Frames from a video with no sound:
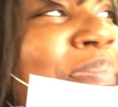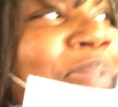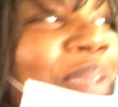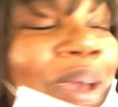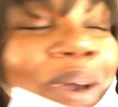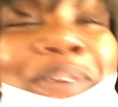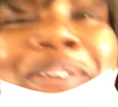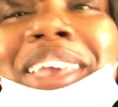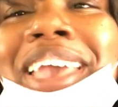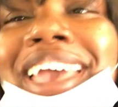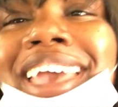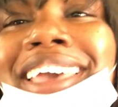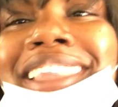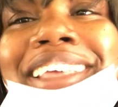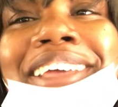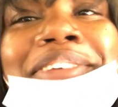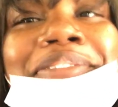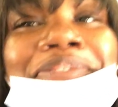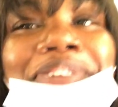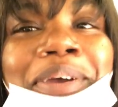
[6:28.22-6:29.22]
okay
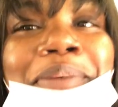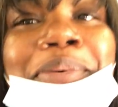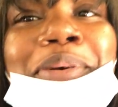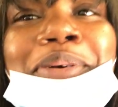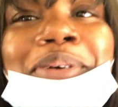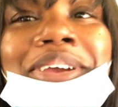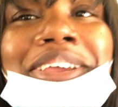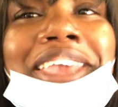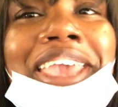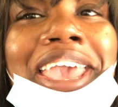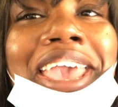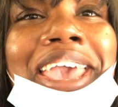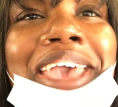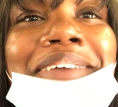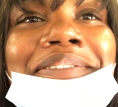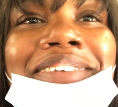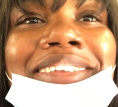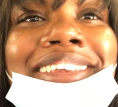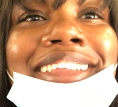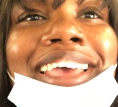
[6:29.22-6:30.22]
then February
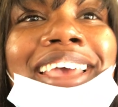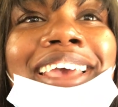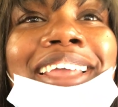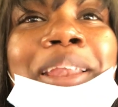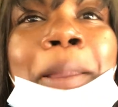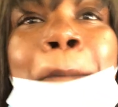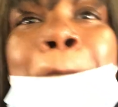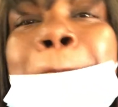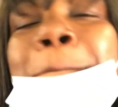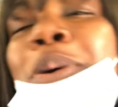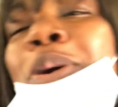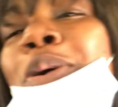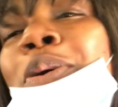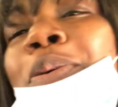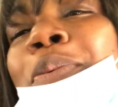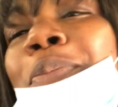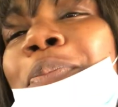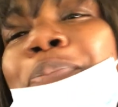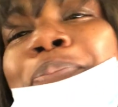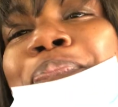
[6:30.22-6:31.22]
came and then
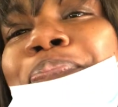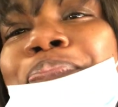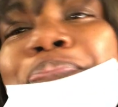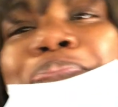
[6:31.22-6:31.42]
boom